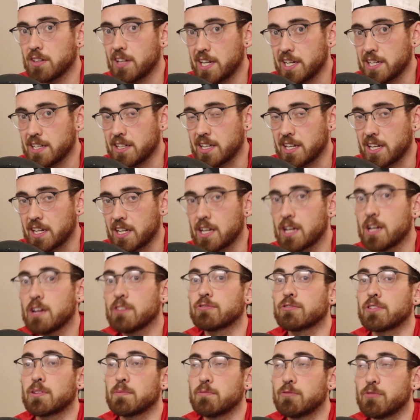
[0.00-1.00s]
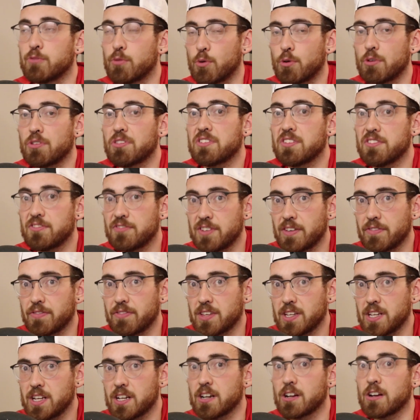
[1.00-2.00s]
Lightning from 4th to
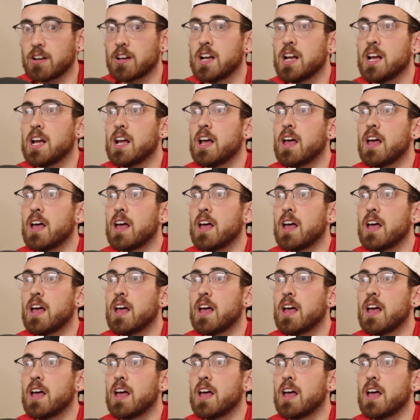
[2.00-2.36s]
5th gear,